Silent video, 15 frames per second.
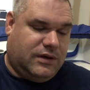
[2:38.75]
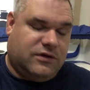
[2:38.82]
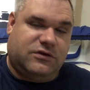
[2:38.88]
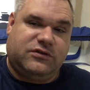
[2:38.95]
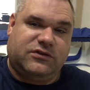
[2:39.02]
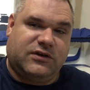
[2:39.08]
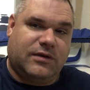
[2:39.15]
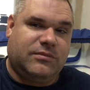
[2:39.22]

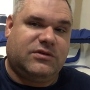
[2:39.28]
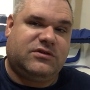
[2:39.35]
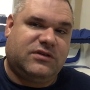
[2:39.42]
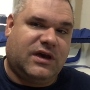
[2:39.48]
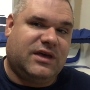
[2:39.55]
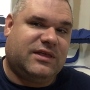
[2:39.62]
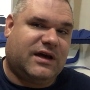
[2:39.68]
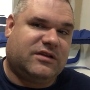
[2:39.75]
some
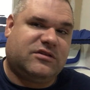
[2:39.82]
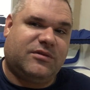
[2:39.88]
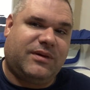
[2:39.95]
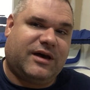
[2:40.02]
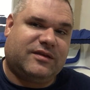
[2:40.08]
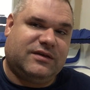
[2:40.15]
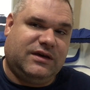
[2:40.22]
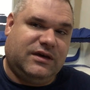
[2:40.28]
say that's
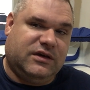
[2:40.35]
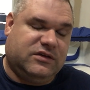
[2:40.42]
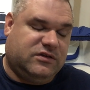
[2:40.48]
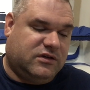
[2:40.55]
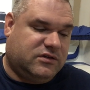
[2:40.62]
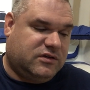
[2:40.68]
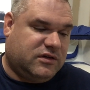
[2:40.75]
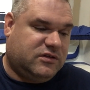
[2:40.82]
about the
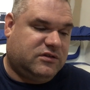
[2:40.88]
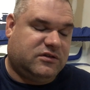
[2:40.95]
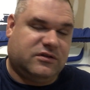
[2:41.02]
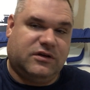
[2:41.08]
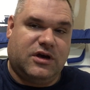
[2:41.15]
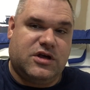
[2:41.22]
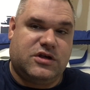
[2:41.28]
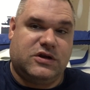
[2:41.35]
easiest
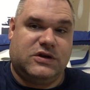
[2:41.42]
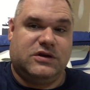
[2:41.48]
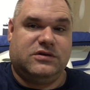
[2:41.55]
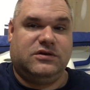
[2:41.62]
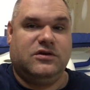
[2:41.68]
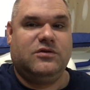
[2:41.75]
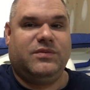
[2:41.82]
installation you do.